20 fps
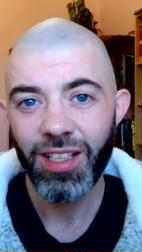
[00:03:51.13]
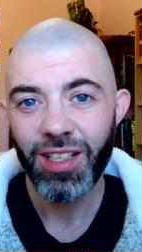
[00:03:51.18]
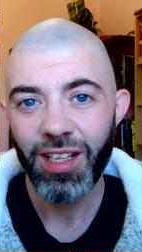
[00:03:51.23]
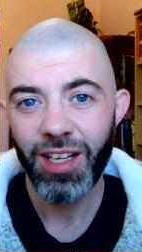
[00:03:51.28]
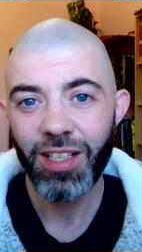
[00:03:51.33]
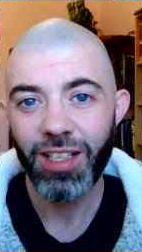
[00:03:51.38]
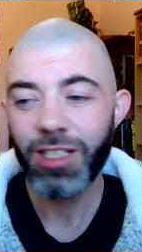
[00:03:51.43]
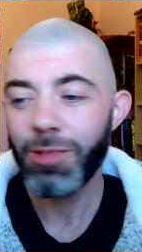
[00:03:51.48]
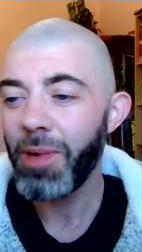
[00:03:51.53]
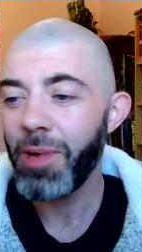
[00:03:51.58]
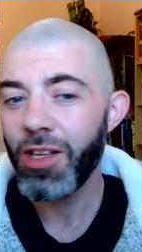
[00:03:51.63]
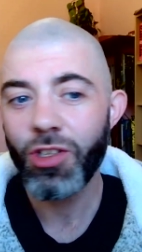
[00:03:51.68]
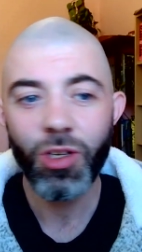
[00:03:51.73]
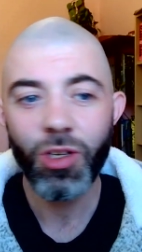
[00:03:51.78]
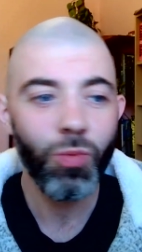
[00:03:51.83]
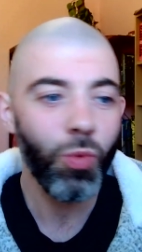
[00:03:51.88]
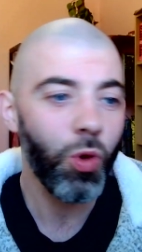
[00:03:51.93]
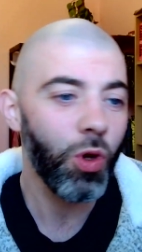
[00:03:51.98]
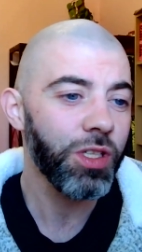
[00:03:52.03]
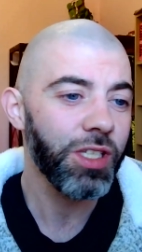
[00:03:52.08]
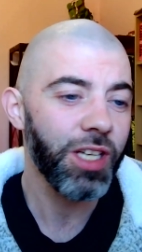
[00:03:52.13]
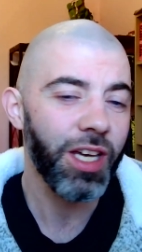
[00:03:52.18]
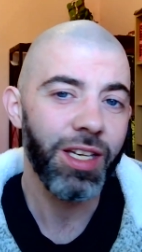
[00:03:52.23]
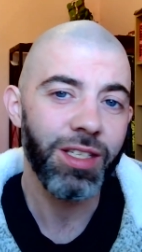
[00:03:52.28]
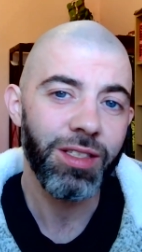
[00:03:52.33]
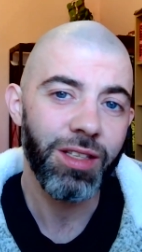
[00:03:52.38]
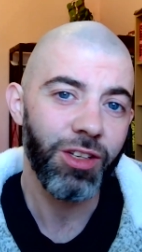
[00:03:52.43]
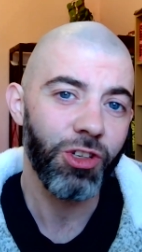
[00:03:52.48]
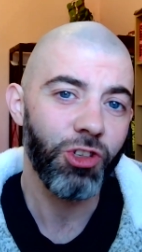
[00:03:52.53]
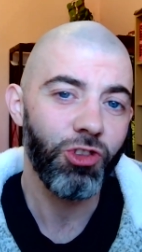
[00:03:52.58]
and depending on what it is
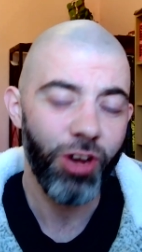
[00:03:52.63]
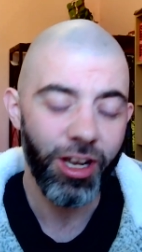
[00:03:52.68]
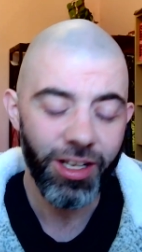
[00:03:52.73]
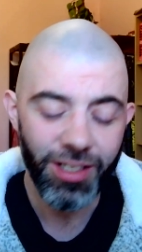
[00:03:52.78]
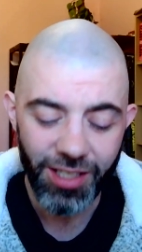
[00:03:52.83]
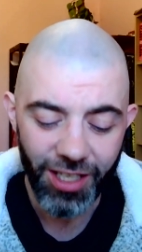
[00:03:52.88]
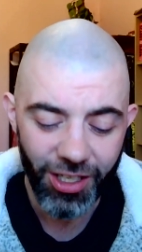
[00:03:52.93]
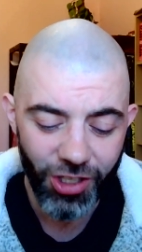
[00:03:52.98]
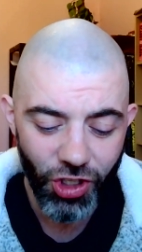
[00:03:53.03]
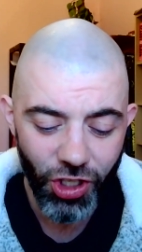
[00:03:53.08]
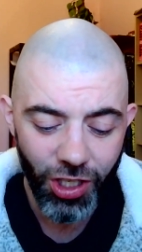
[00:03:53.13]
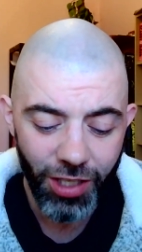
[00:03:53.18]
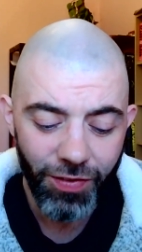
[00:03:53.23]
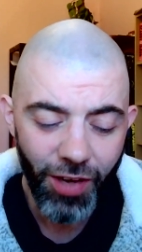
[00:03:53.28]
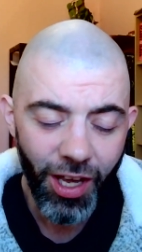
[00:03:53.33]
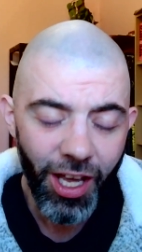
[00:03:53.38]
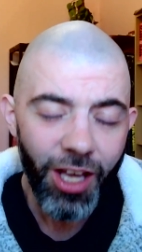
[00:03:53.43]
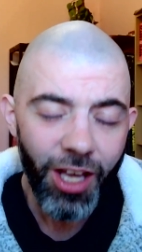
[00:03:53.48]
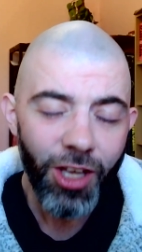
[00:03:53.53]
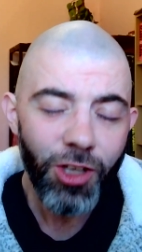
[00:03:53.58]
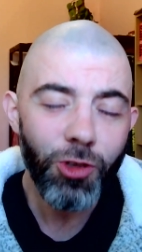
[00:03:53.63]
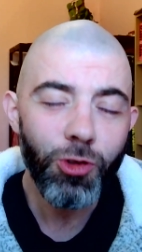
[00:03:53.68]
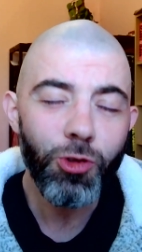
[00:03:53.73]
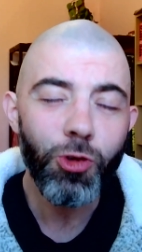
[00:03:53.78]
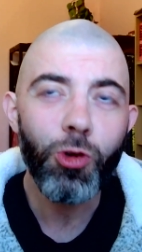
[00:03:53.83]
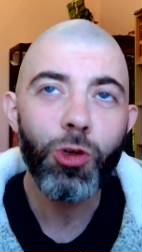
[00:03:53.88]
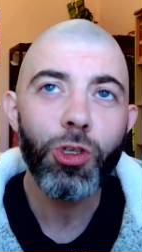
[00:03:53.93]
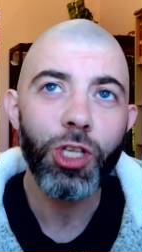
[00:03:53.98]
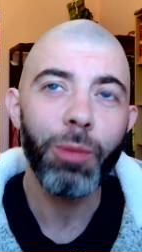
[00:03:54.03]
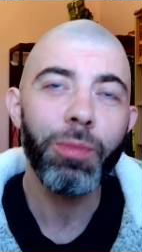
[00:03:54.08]
that they're trying to achieve. You
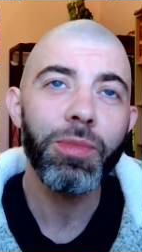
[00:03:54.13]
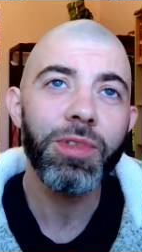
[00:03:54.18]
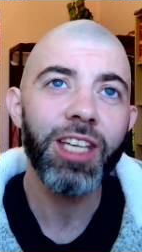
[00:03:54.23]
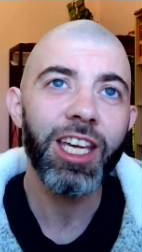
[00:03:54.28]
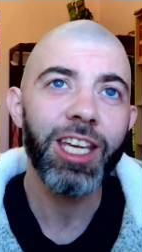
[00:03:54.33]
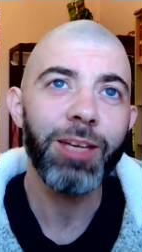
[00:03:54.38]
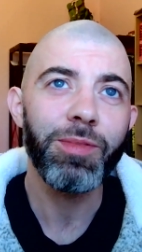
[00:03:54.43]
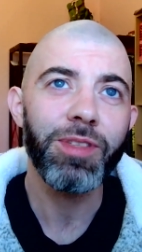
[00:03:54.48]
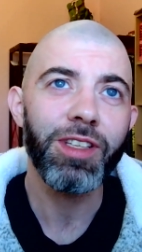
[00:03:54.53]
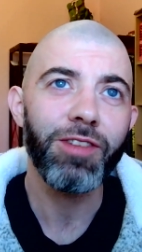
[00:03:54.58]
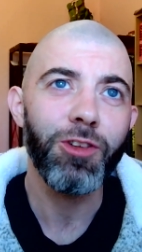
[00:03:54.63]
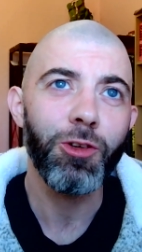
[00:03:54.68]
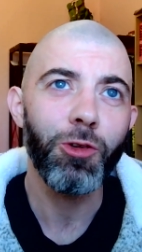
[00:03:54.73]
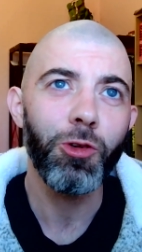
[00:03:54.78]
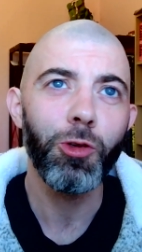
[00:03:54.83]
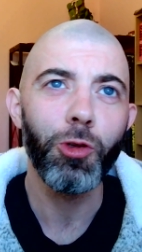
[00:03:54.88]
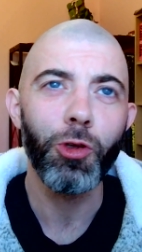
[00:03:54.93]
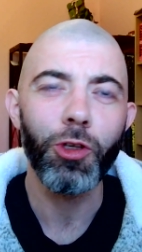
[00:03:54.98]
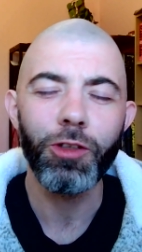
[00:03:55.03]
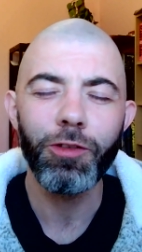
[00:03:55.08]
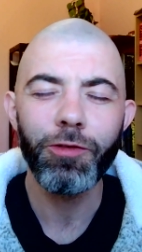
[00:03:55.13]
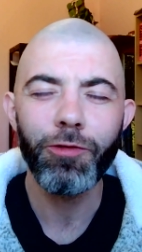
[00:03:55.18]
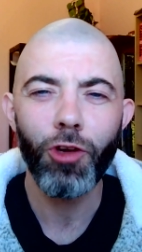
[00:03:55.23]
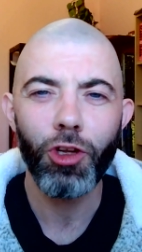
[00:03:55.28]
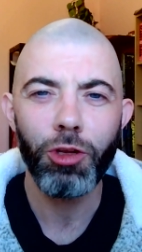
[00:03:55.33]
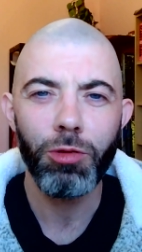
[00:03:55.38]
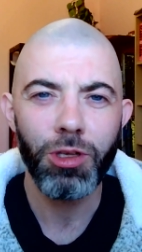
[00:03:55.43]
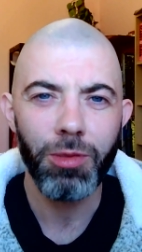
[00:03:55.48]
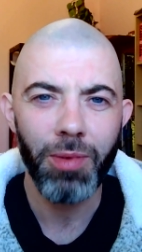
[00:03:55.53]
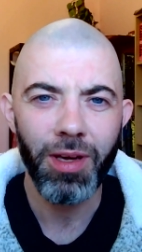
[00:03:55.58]
do sometimes, if you go looking for
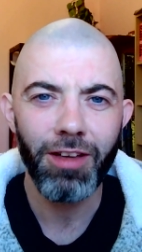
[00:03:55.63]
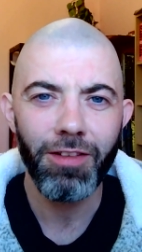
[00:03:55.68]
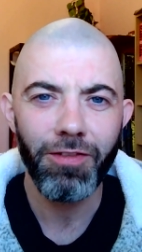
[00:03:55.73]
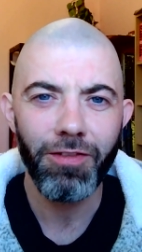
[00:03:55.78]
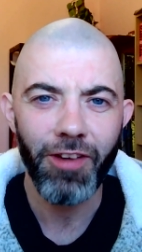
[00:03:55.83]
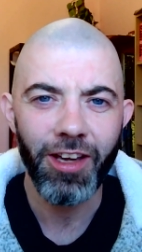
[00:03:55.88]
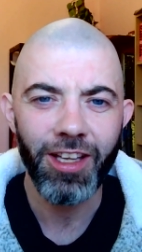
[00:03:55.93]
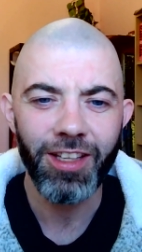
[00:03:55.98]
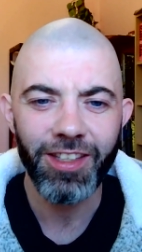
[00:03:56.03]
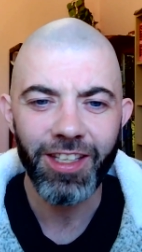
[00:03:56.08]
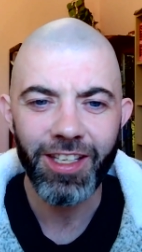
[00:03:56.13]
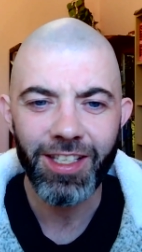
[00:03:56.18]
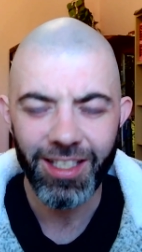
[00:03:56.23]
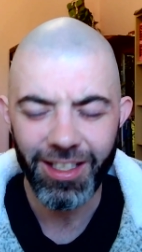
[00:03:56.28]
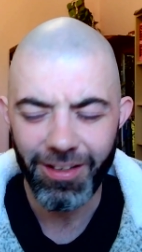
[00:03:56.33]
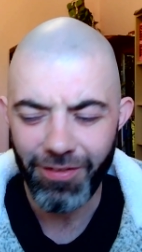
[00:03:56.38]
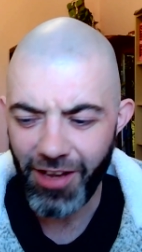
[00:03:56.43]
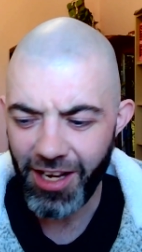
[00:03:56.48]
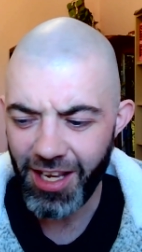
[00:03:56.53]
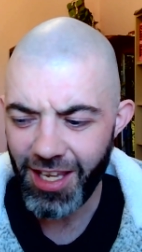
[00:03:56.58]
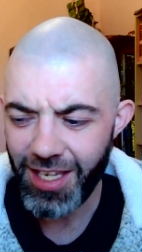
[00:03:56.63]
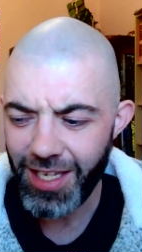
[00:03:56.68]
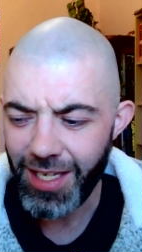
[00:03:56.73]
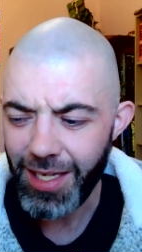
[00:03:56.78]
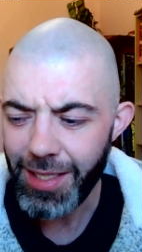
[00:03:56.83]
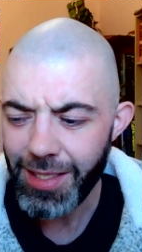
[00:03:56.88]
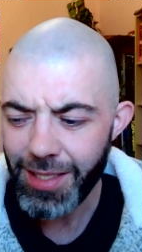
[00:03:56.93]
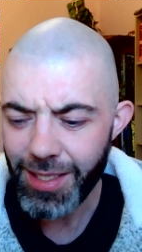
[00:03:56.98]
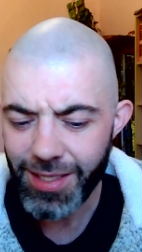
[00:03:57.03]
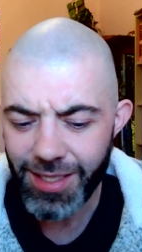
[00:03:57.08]
them, you might find these kind of very
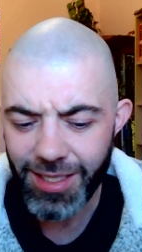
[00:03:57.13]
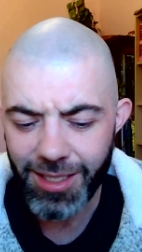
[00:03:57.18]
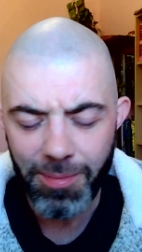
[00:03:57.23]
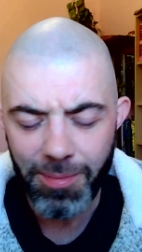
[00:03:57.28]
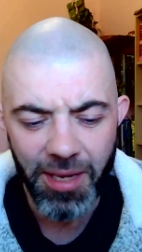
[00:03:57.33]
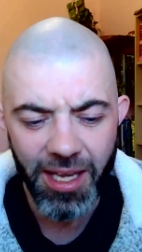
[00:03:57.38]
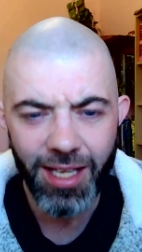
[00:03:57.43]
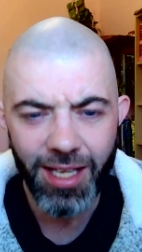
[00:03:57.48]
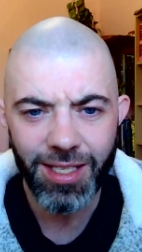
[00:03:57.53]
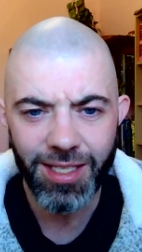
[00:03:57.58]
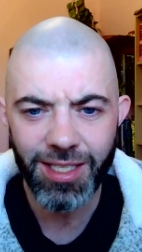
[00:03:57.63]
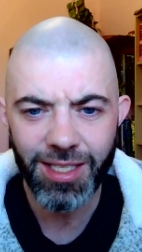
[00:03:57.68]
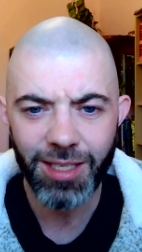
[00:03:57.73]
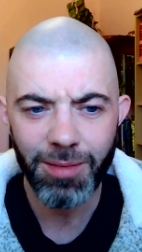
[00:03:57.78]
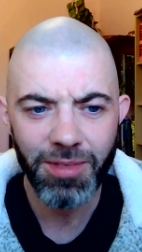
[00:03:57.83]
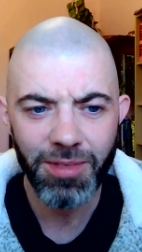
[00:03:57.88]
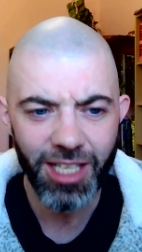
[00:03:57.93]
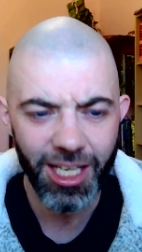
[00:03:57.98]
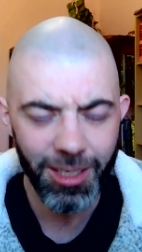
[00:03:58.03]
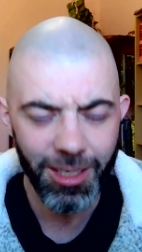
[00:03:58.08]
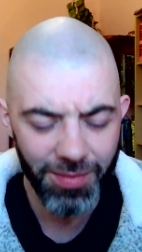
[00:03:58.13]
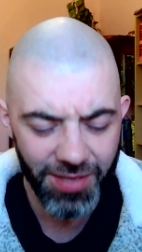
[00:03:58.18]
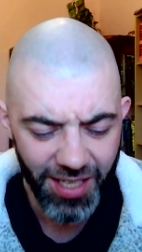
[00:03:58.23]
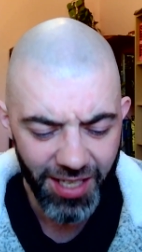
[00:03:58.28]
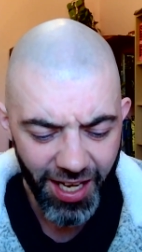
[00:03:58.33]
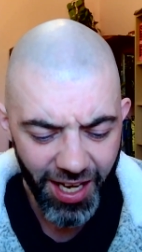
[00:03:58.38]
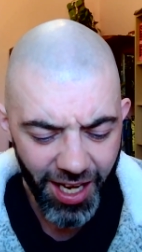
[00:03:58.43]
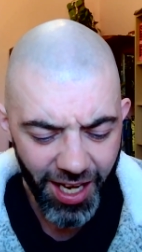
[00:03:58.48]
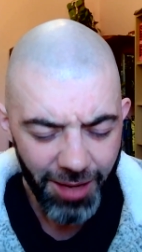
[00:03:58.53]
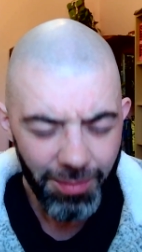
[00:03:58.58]
heated debates, sometimes
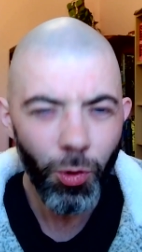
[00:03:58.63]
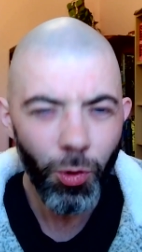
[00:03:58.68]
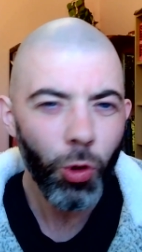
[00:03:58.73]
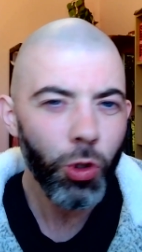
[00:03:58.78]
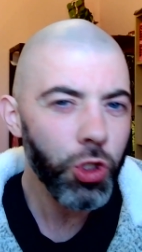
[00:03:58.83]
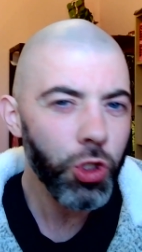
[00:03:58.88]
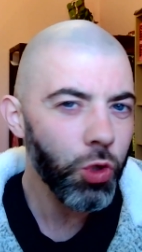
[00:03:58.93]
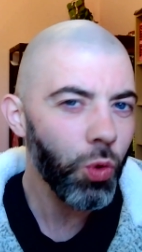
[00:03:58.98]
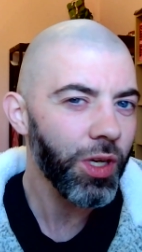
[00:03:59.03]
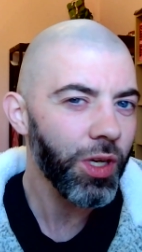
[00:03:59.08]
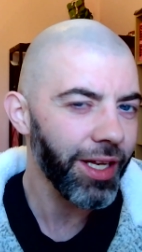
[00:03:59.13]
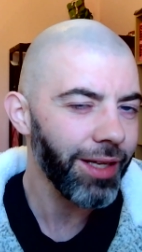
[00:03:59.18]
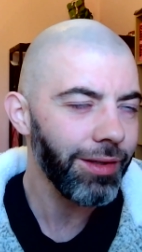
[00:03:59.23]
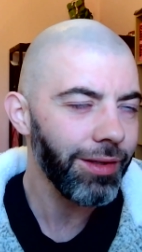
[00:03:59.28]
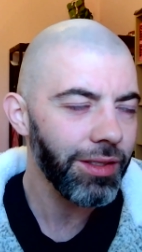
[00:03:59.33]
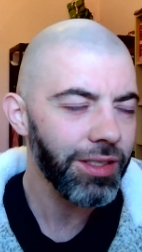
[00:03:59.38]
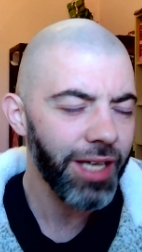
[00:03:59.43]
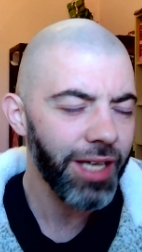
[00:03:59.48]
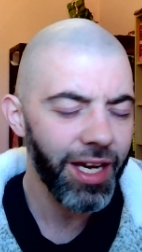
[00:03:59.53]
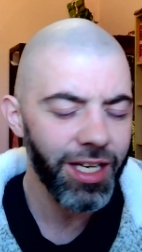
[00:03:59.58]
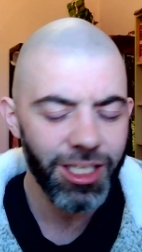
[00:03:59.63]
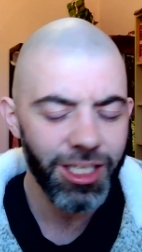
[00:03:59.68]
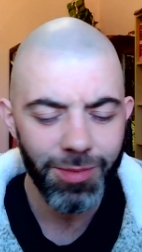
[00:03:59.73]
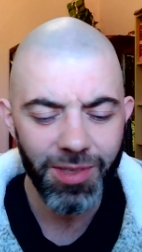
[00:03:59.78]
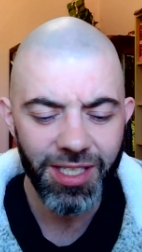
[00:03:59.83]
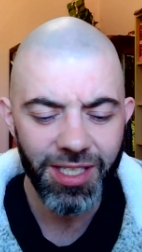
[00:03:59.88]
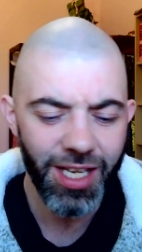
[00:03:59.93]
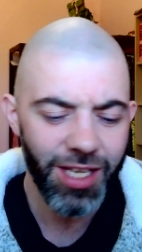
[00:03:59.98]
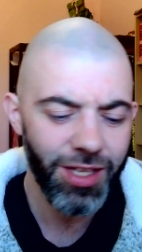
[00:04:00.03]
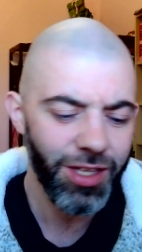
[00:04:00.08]
more so in England, it has to be said,